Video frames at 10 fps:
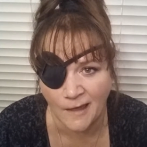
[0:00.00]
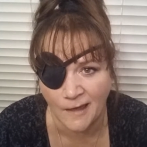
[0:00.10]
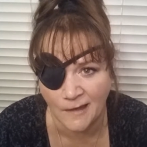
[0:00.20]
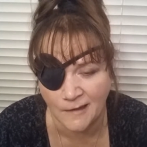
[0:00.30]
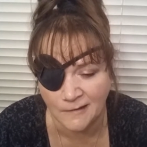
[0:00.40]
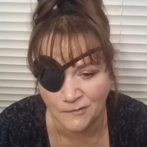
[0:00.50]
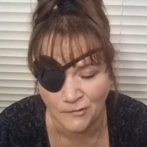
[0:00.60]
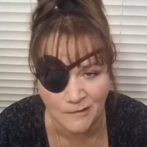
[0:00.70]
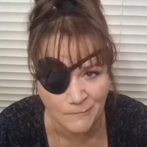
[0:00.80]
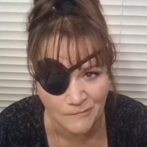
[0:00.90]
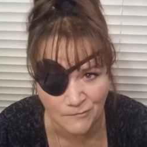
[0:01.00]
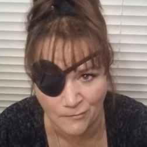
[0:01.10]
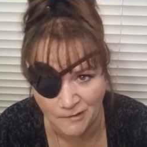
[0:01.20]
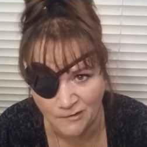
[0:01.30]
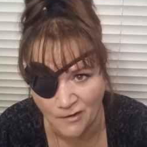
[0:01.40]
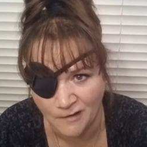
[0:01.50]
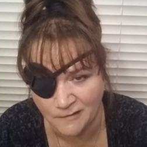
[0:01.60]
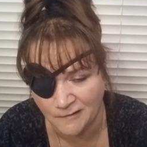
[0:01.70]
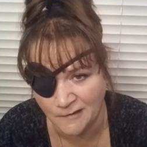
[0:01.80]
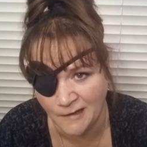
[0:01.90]
And her name is Cody
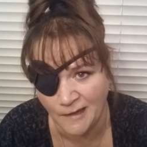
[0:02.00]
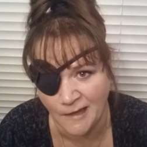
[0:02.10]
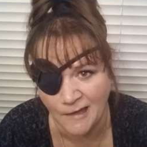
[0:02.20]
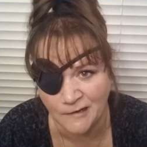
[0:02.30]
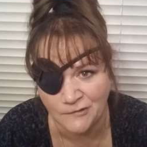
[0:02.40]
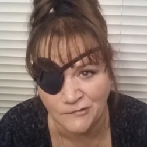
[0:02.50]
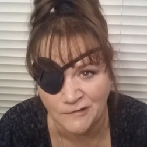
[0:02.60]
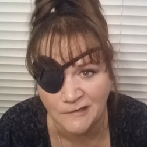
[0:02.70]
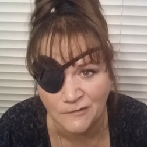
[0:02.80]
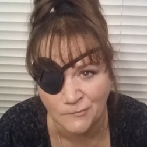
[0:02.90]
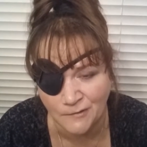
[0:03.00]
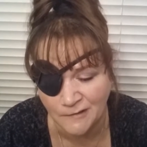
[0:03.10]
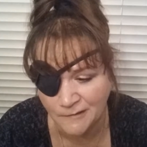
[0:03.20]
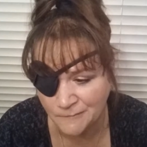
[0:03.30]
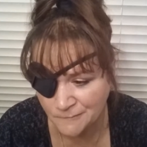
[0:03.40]
Cotton, and she did the work.